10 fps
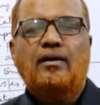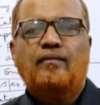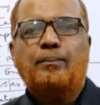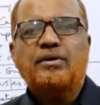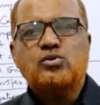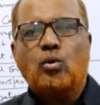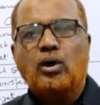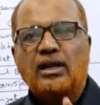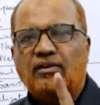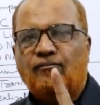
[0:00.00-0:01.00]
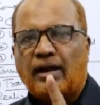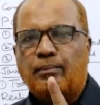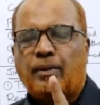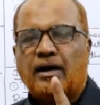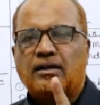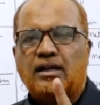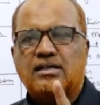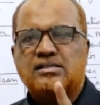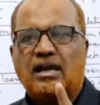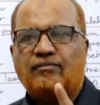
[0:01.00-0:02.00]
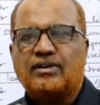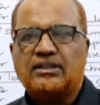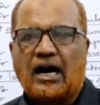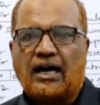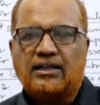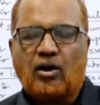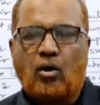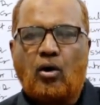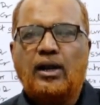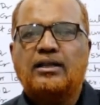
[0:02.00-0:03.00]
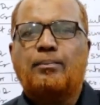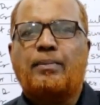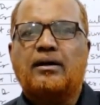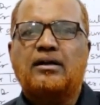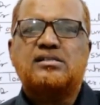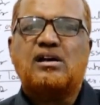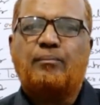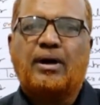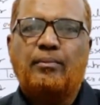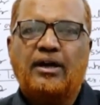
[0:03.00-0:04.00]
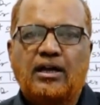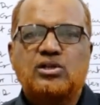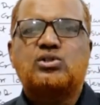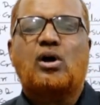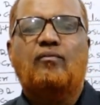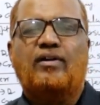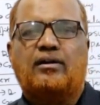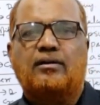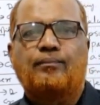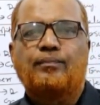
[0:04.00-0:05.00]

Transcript: That means only one partner is left, the other, all other partners have become insolvent.